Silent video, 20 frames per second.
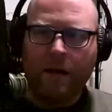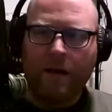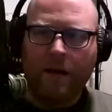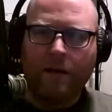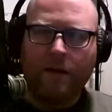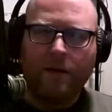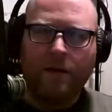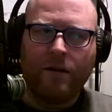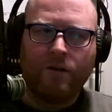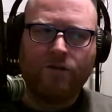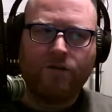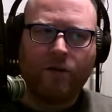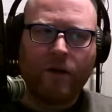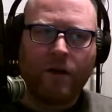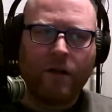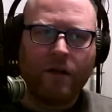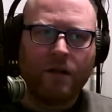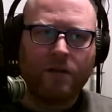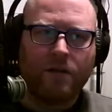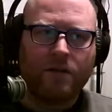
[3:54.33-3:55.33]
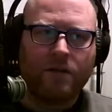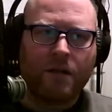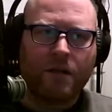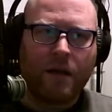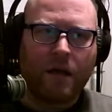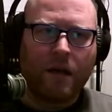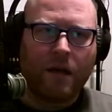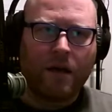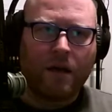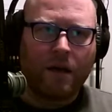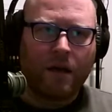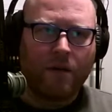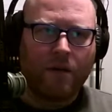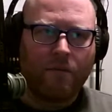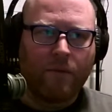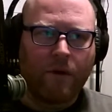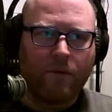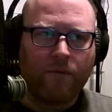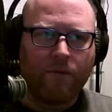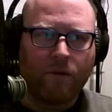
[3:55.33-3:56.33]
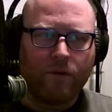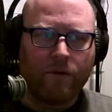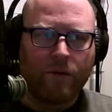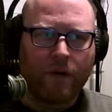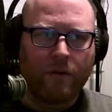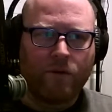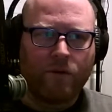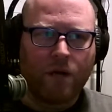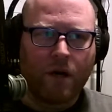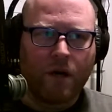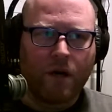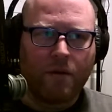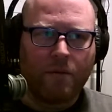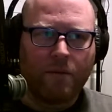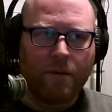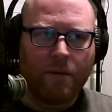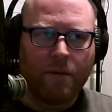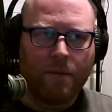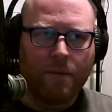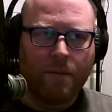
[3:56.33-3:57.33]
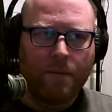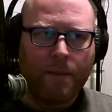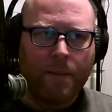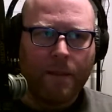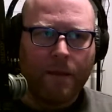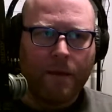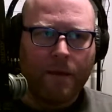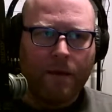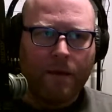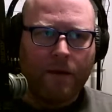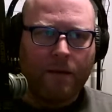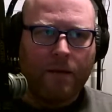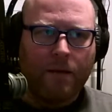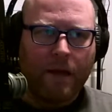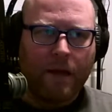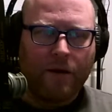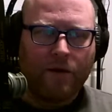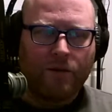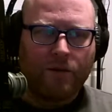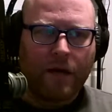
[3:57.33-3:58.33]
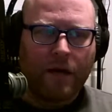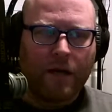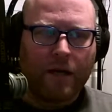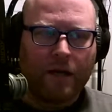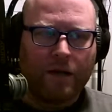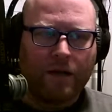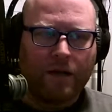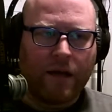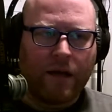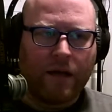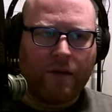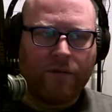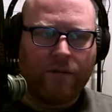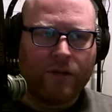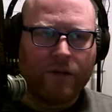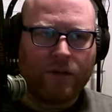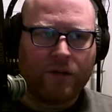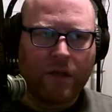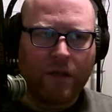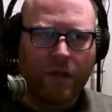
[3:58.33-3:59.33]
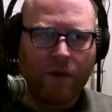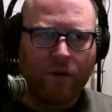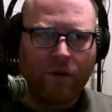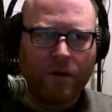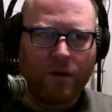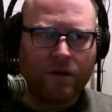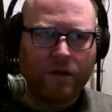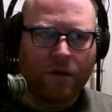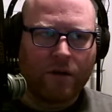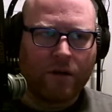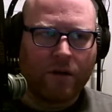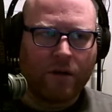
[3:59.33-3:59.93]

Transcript: And it's funny because like my full time job, they're talking like eventually they want us all to